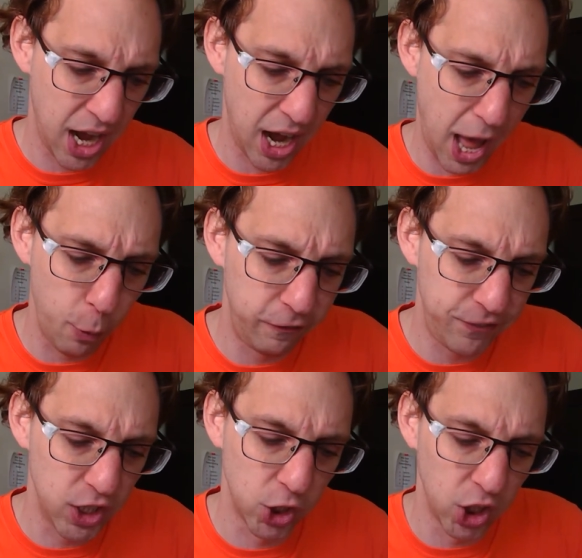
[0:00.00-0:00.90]
I would
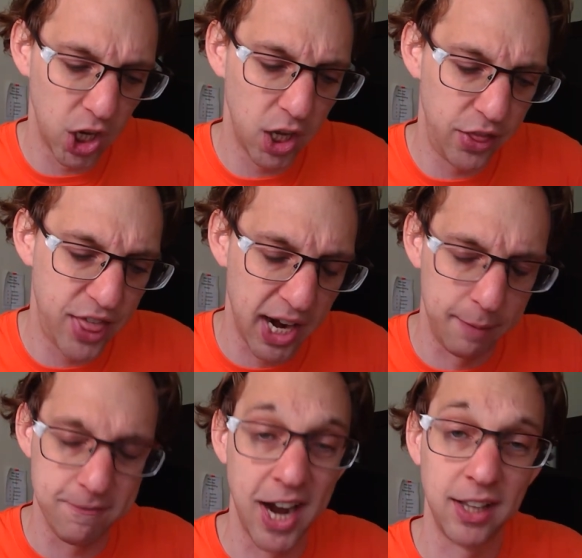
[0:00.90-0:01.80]
feel that
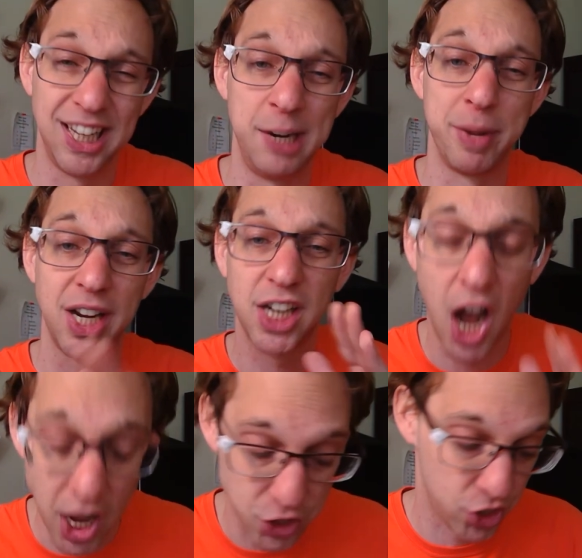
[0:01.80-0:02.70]
I'm violating my
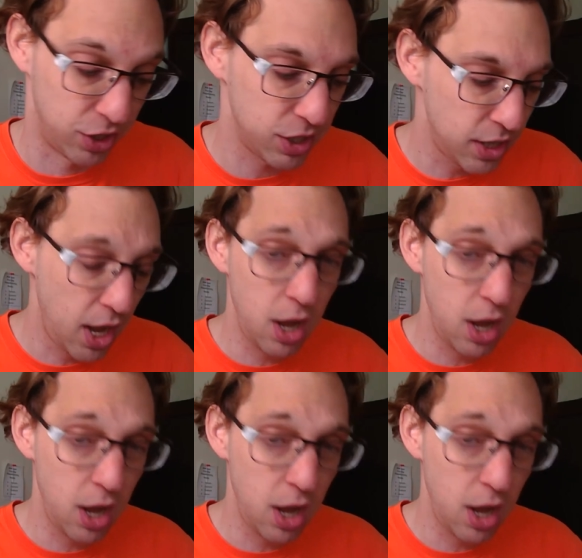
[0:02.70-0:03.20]
conscience